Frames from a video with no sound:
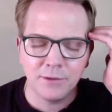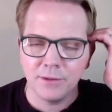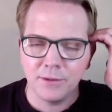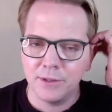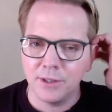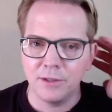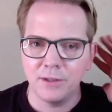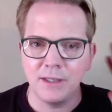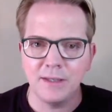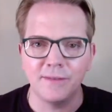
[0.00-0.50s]

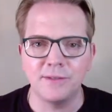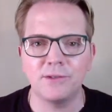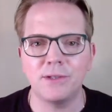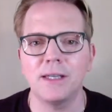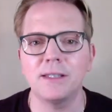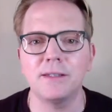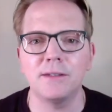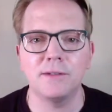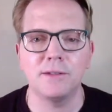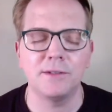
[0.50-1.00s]
degree of
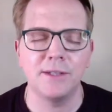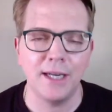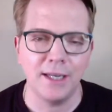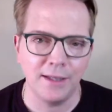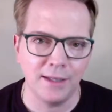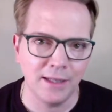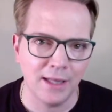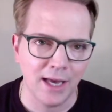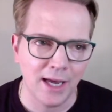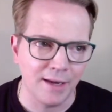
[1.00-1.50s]
stress in their
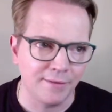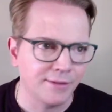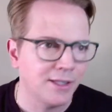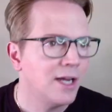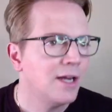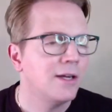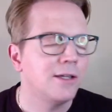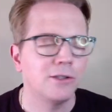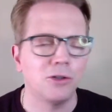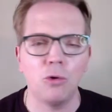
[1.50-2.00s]
daily lives,
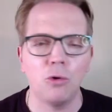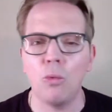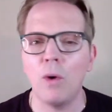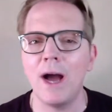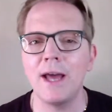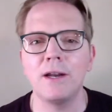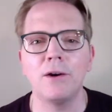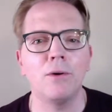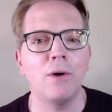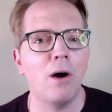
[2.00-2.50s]
so
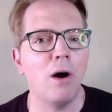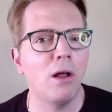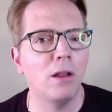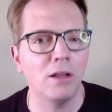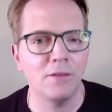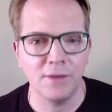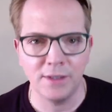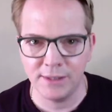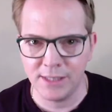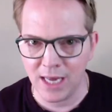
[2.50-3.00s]
why don't all
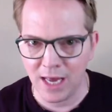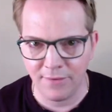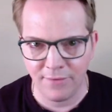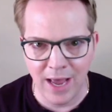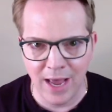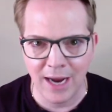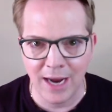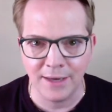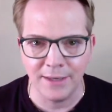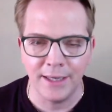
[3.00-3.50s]
of us have
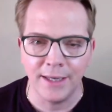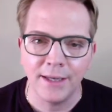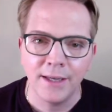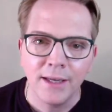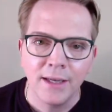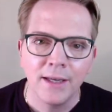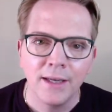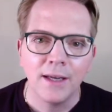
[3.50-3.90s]
acne?